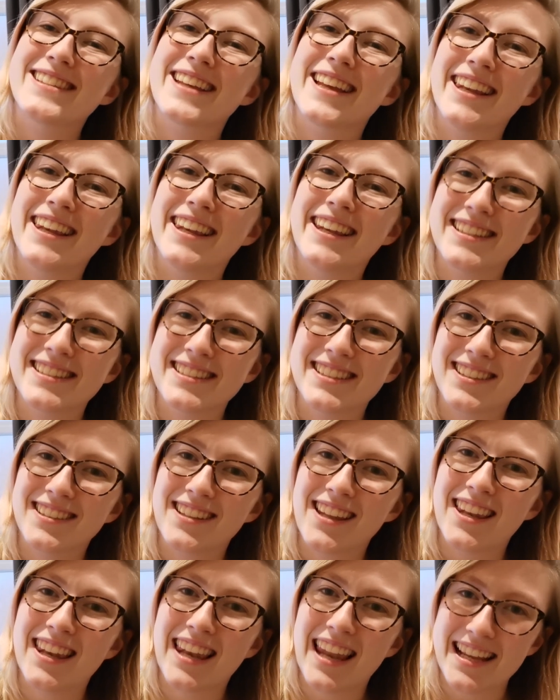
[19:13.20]
A
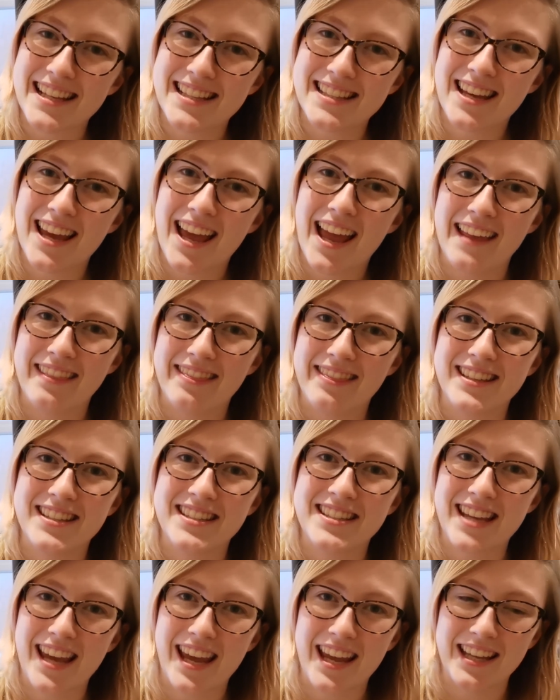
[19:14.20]
little later in the
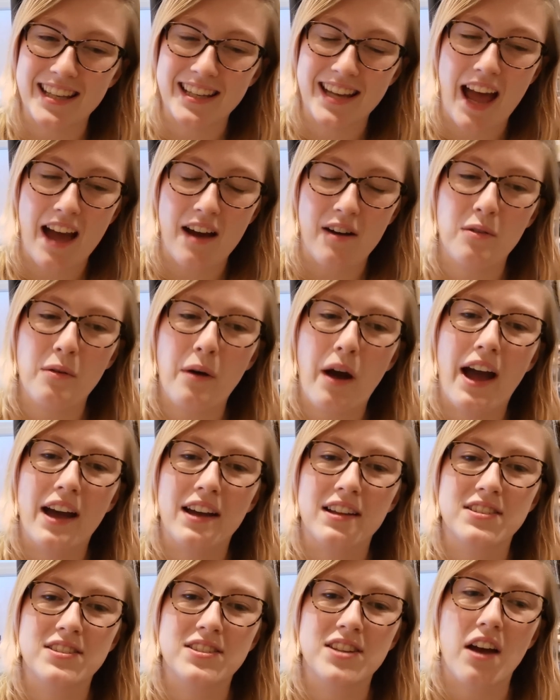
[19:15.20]
day now,
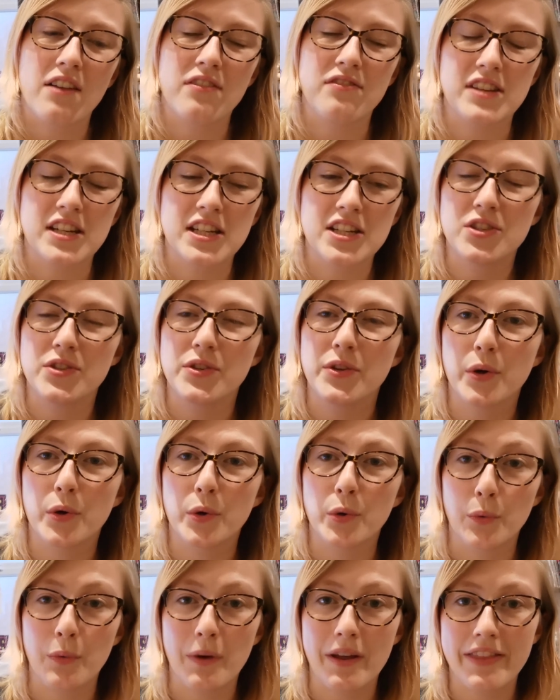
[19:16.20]
and I finished the
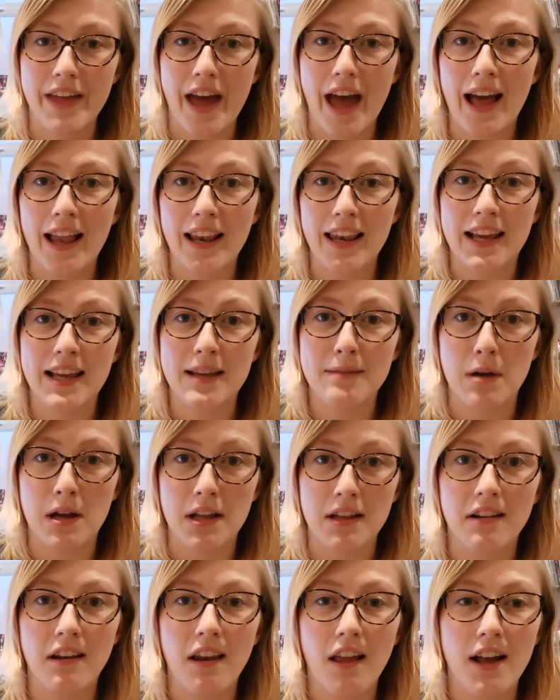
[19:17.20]
call with Ali, my
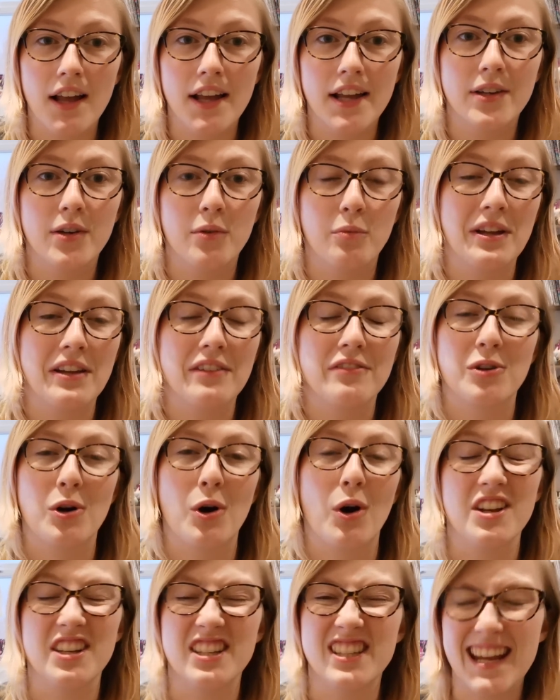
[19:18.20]
client. We have
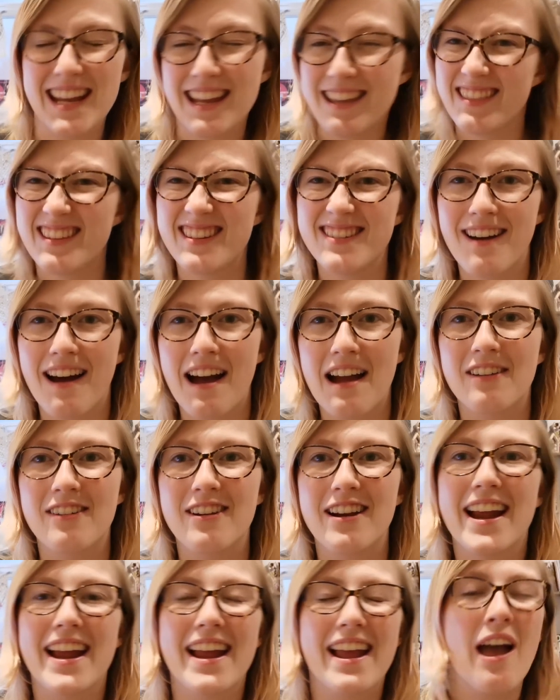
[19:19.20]
got a date in the
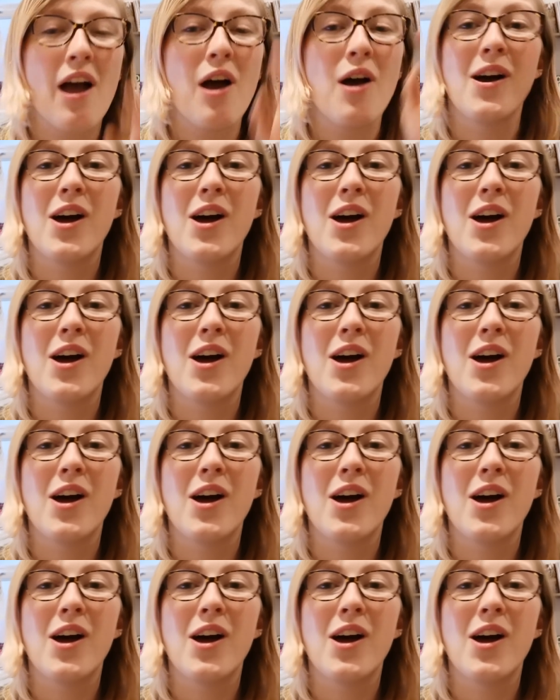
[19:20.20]
diary.